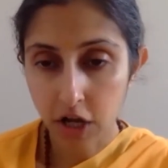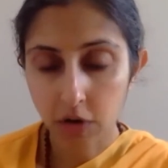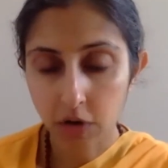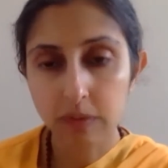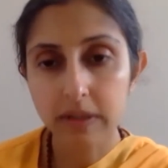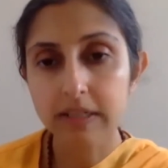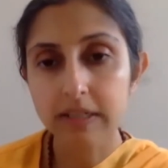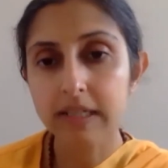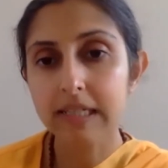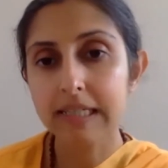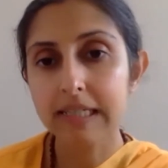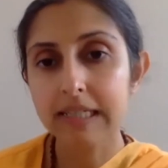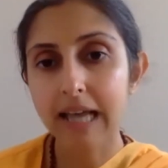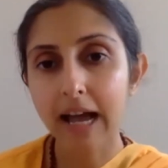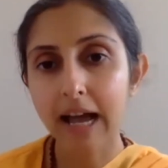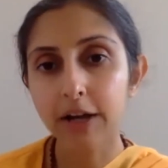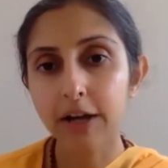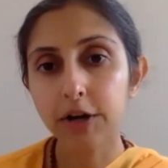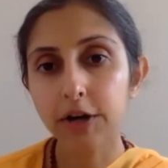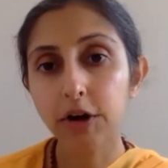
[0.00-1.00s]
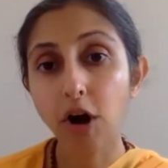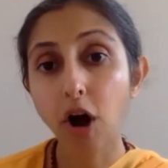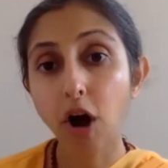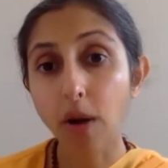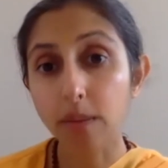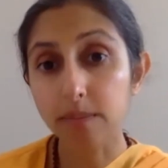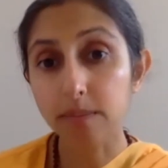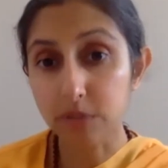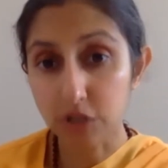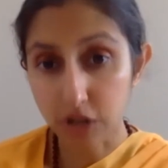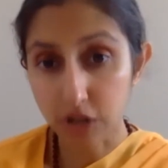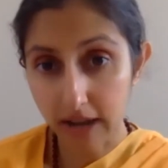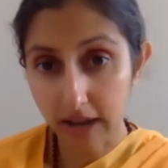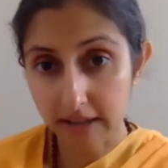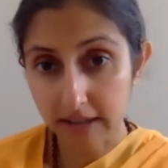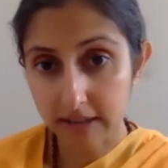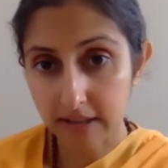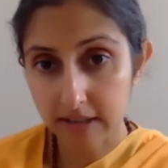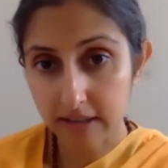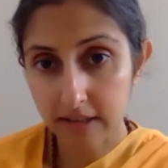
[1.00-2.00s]
We desire
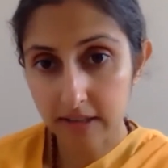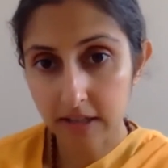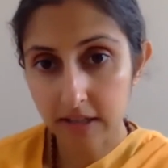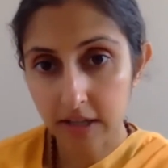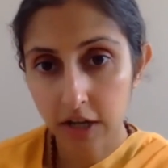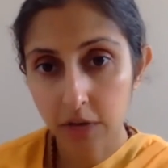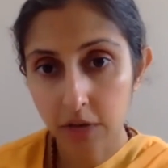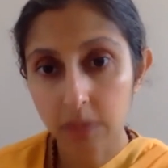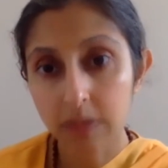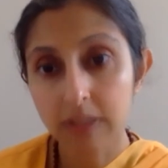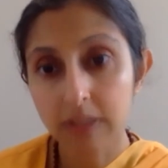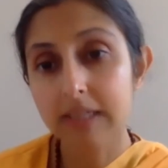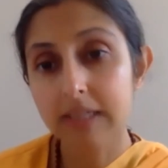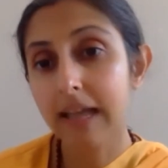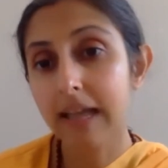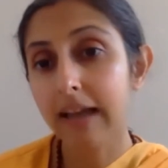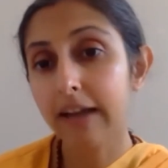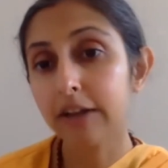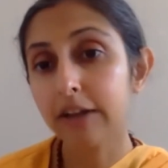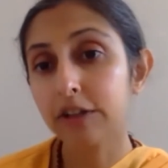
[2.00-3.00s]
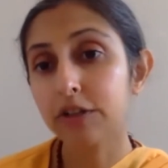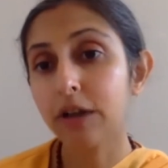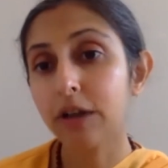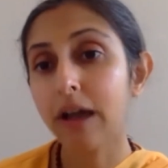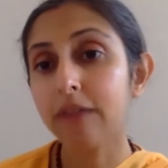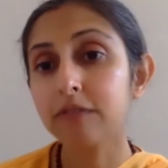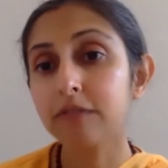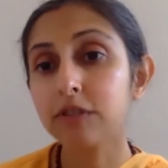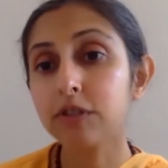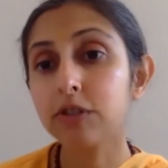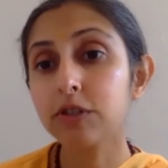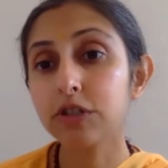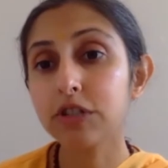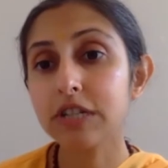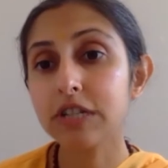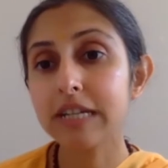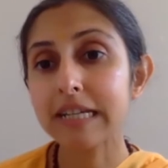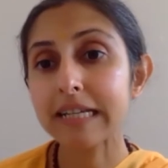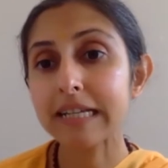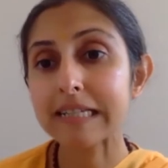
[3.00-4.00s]
objects. We desire to have
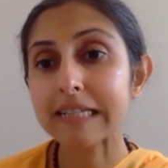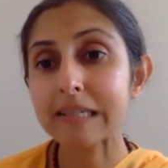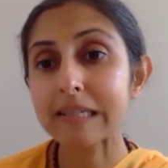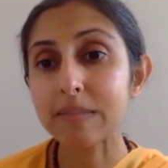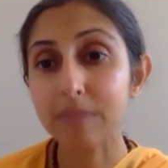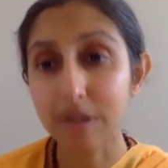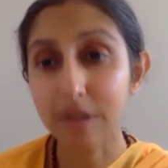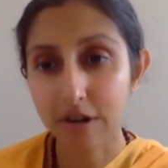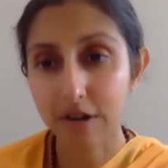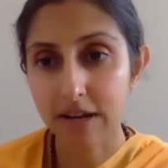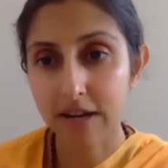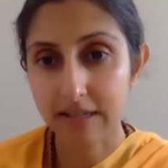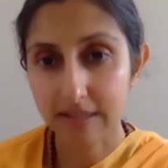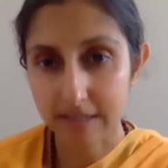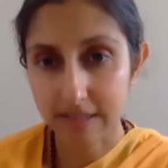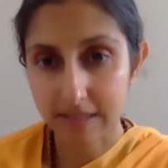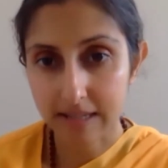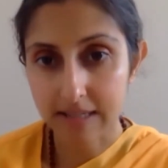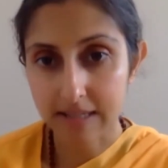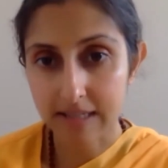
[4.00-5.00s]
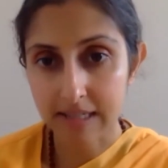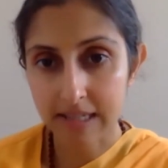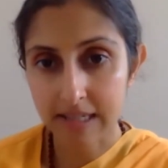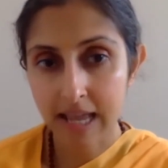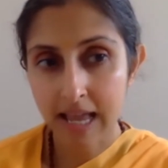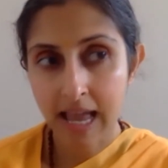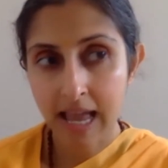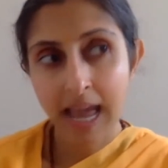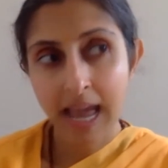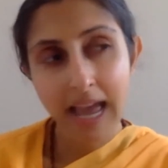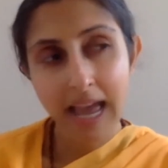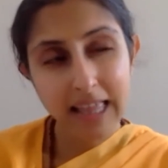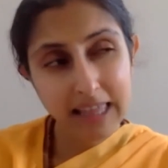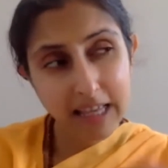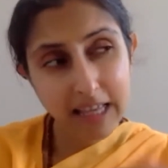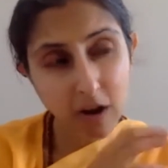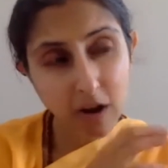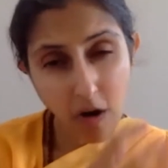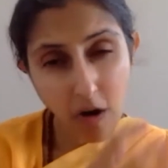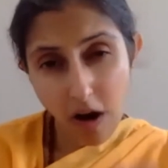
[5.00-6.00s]
certain experiences. And
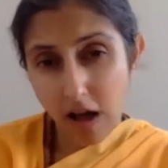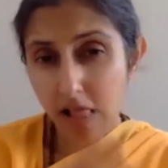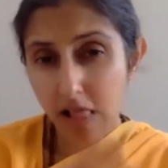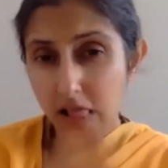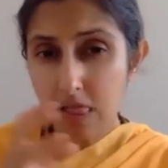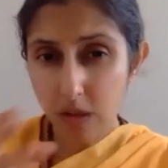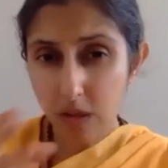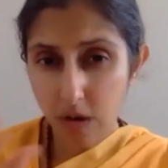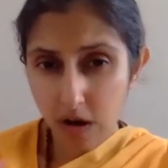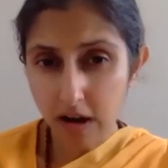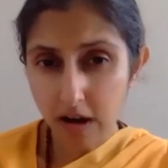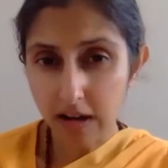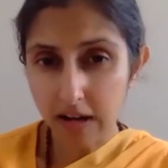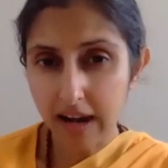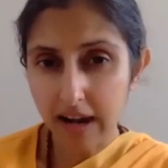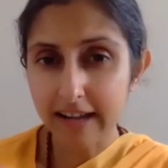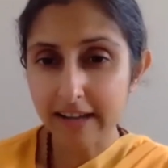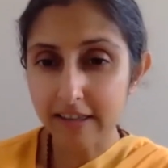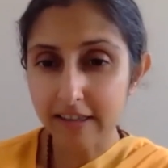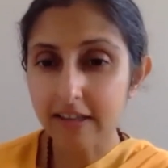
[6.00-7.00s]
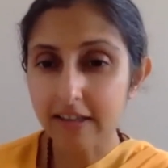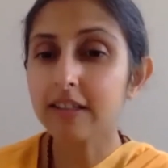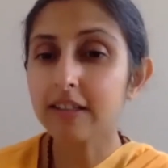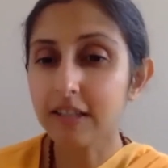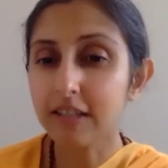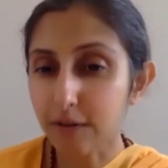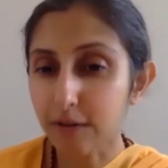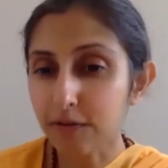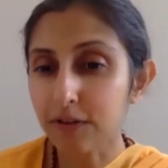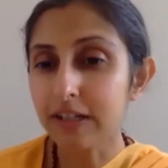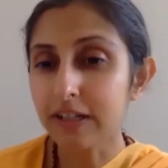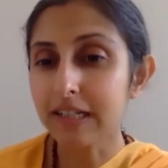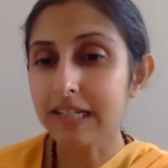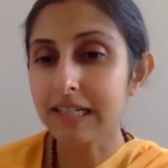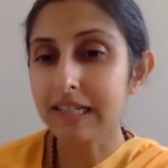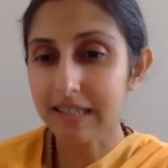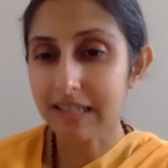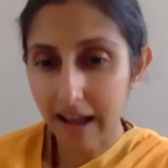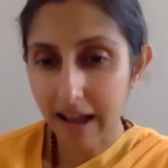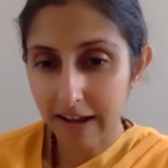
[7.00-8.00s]
they all look like they're different
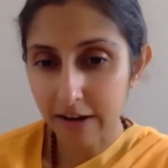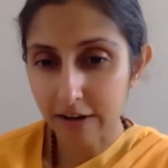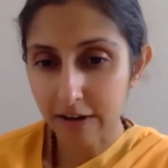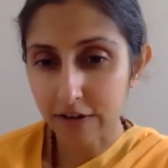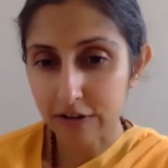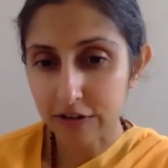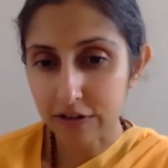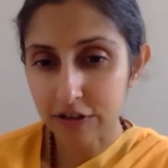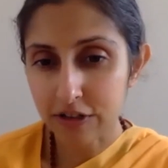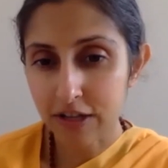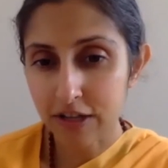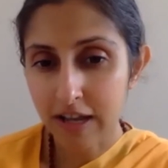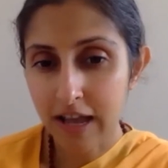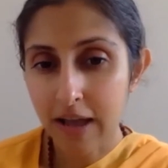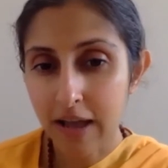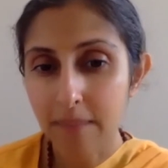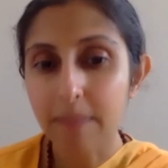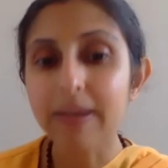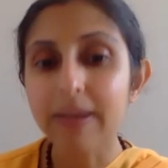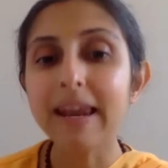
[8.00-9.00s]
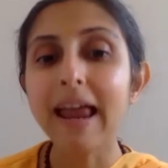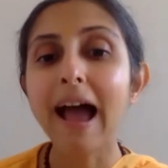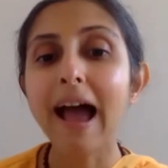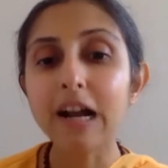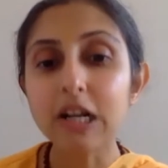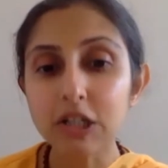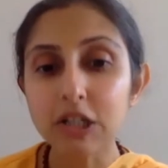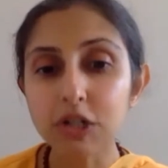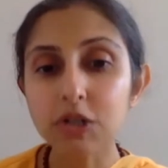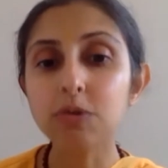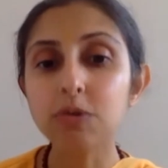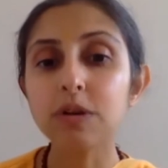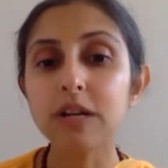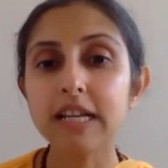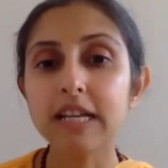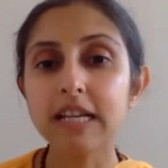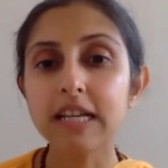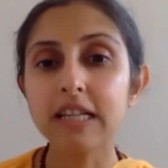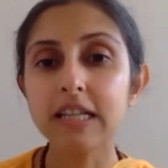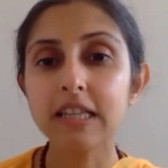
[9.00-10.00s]
desires, but
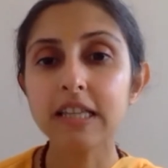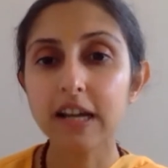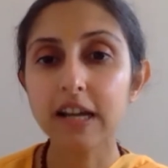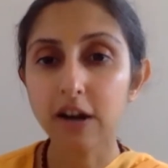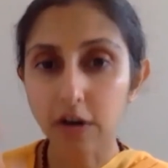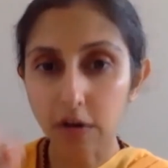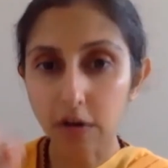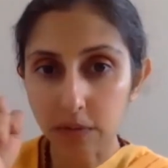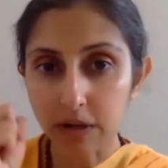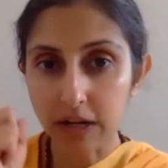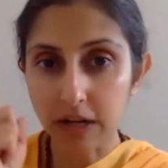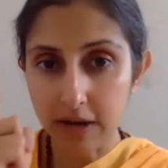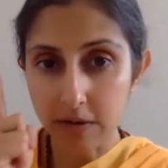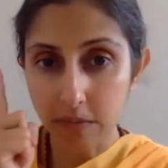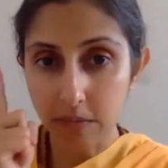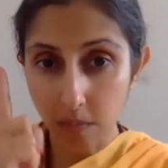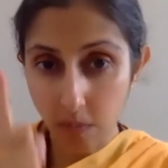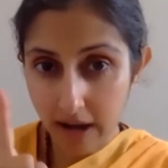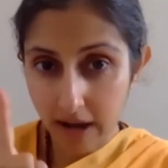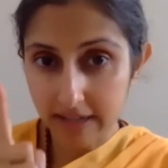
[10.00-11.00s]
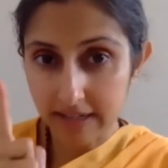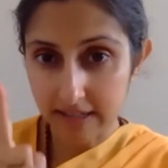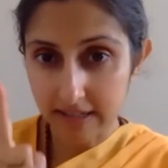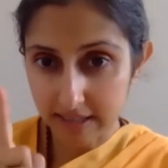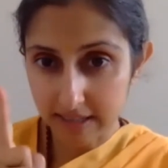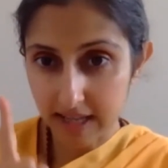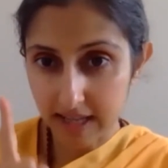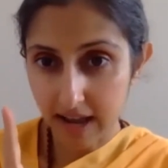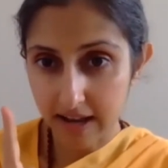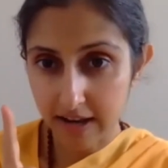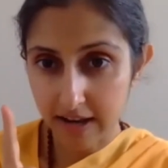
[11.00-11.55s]
actually they're only one desire.